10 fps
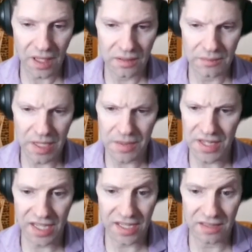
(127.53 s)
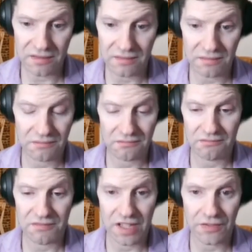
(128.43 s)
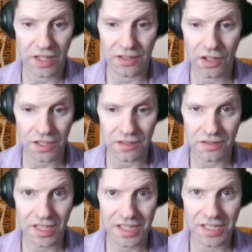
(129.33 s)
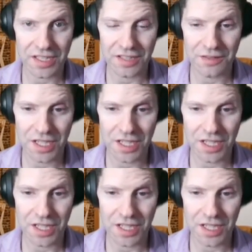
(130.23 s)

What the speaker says: maybe they felt not that they